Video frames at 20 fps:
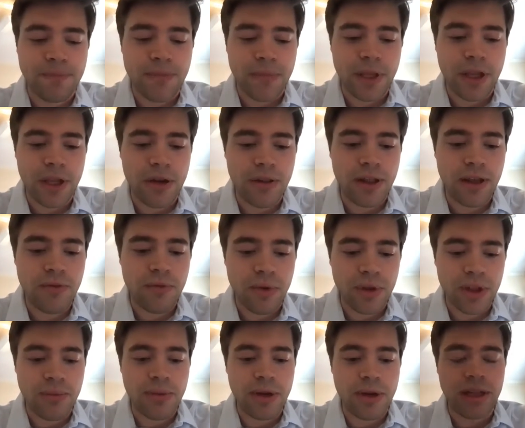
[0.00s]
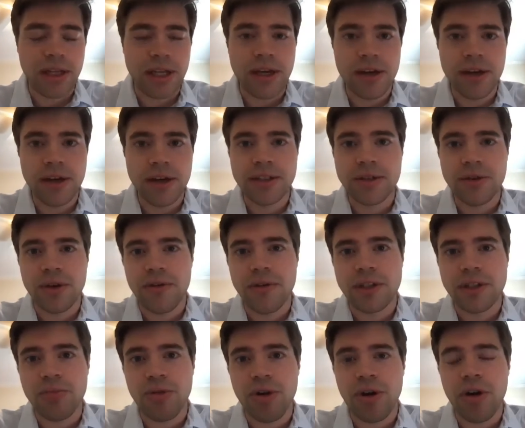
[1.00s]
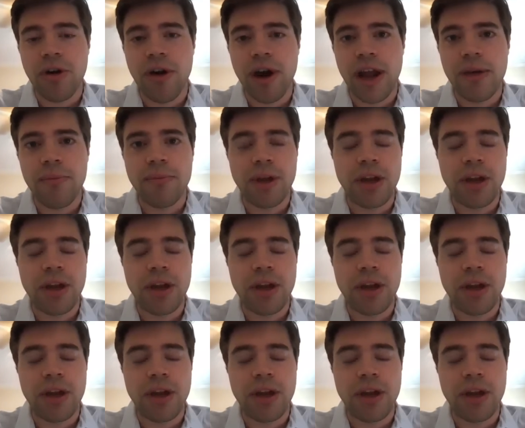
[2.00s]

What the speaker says: They've really been a leader in sort of this program.